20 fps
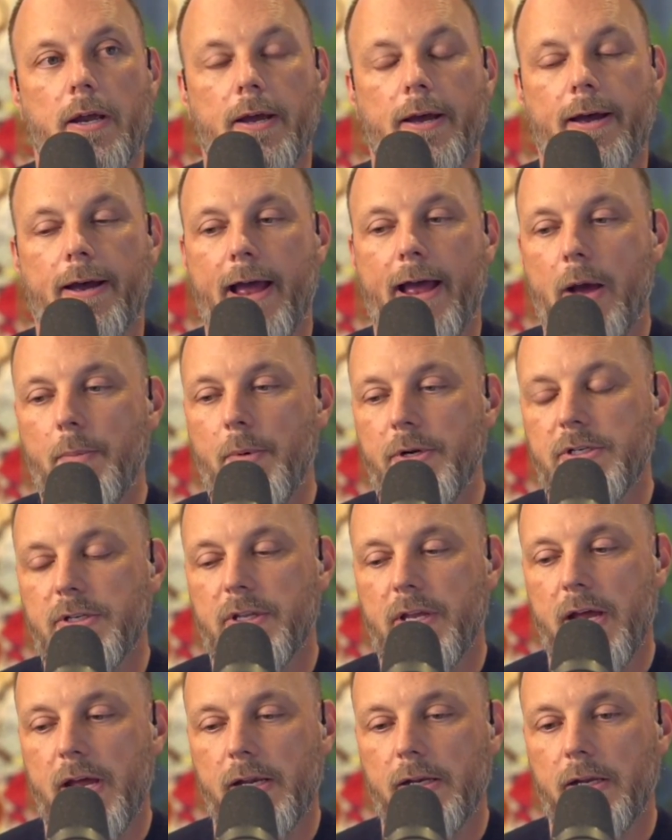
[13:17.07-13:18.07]
how much of
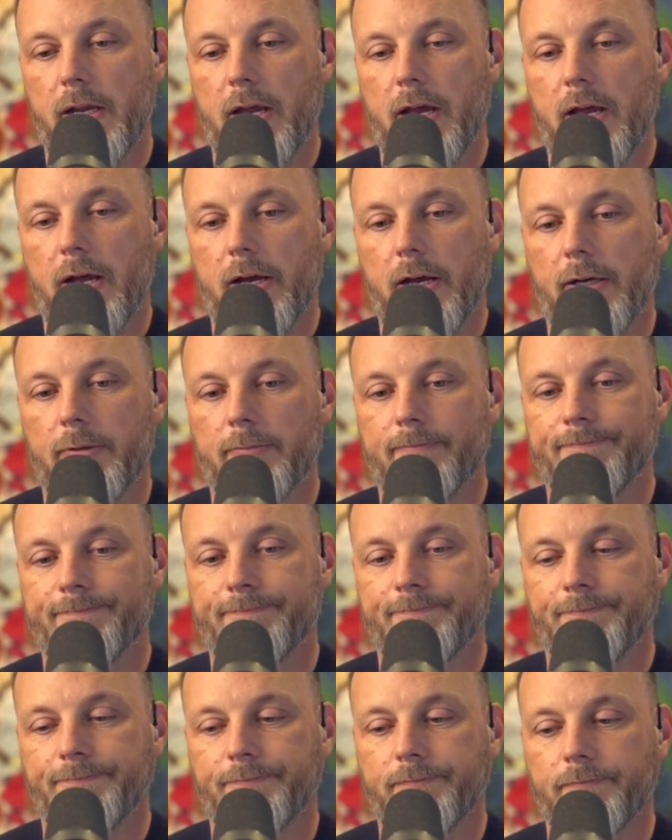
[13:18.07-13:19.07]
that? Well,
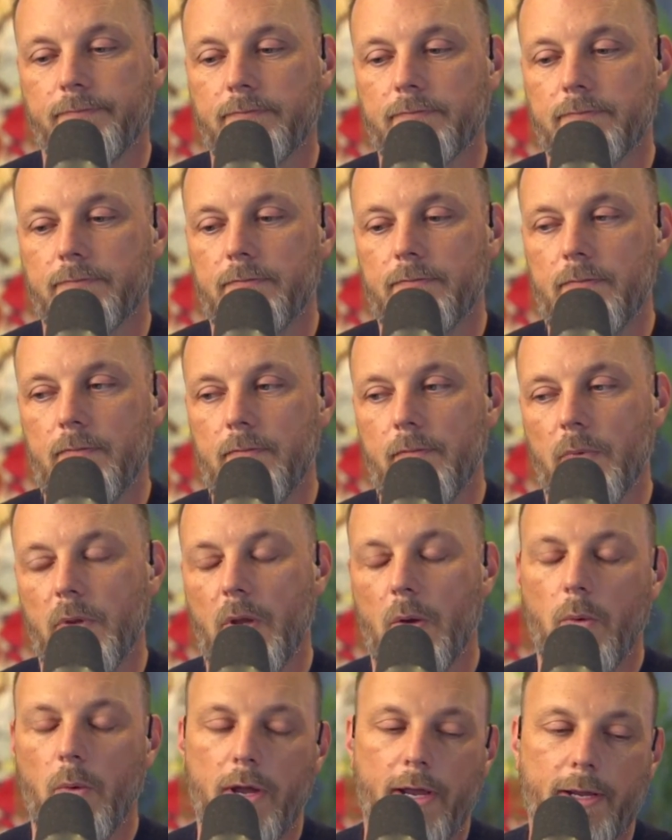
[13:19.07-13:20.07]

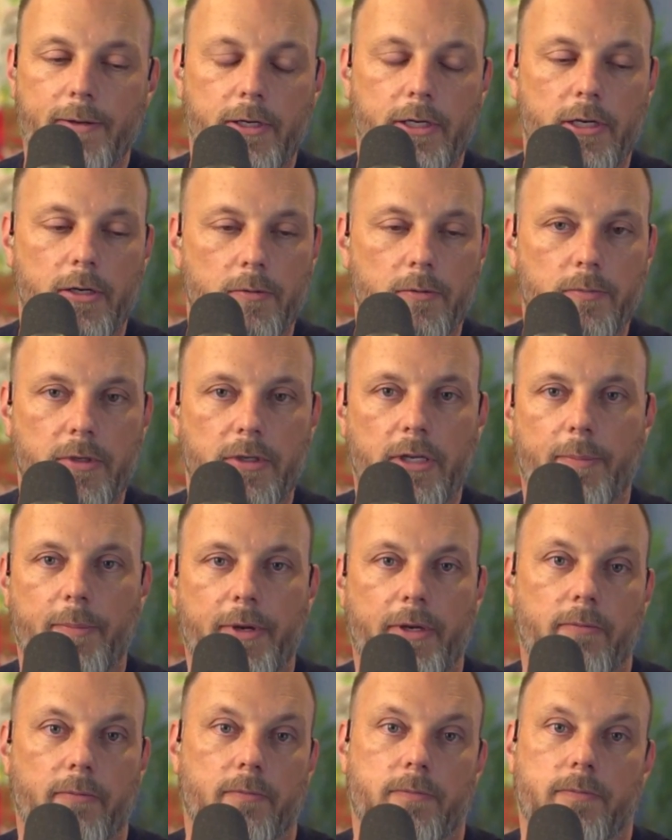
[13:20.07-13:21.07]
I
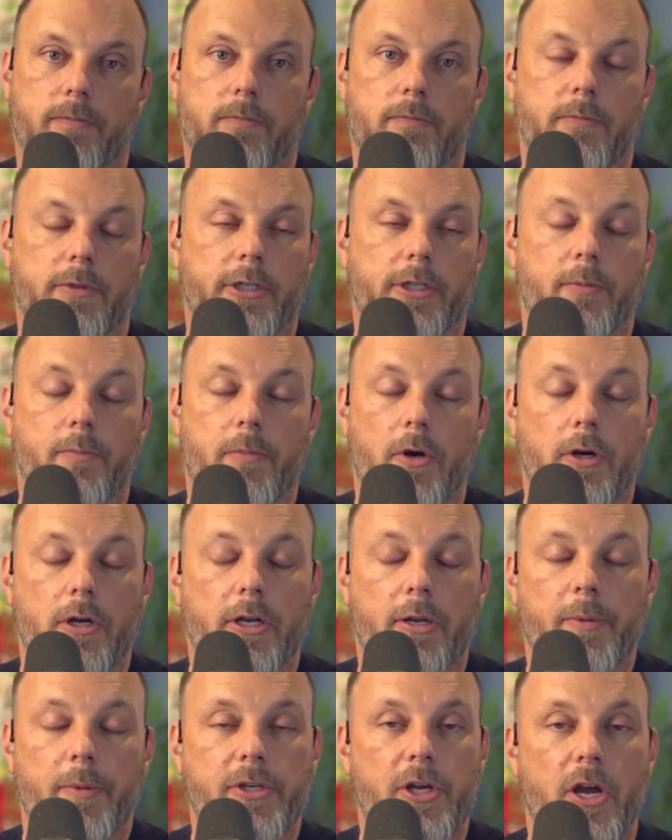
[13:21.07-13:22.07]
mean, Mark,
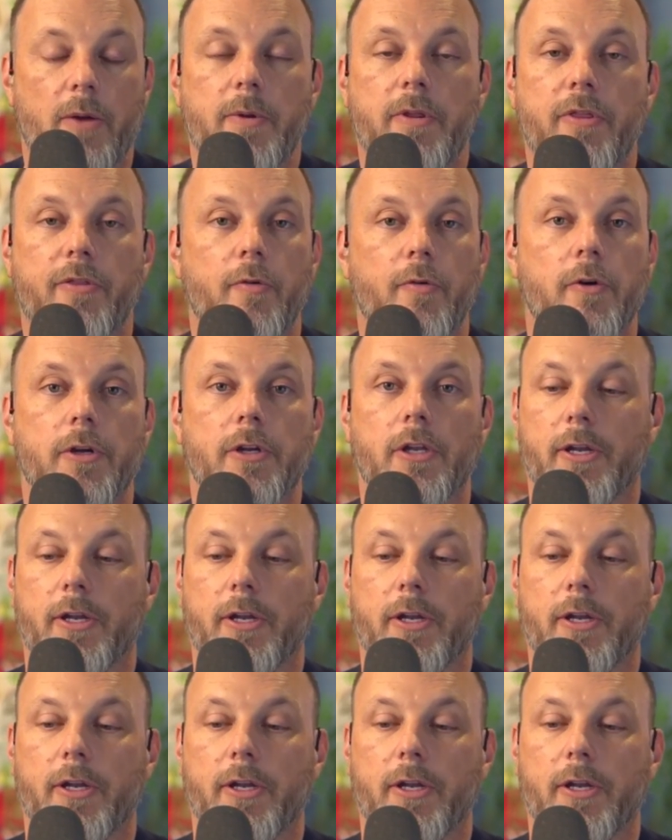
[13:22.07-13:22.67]
I mean, talk me through it.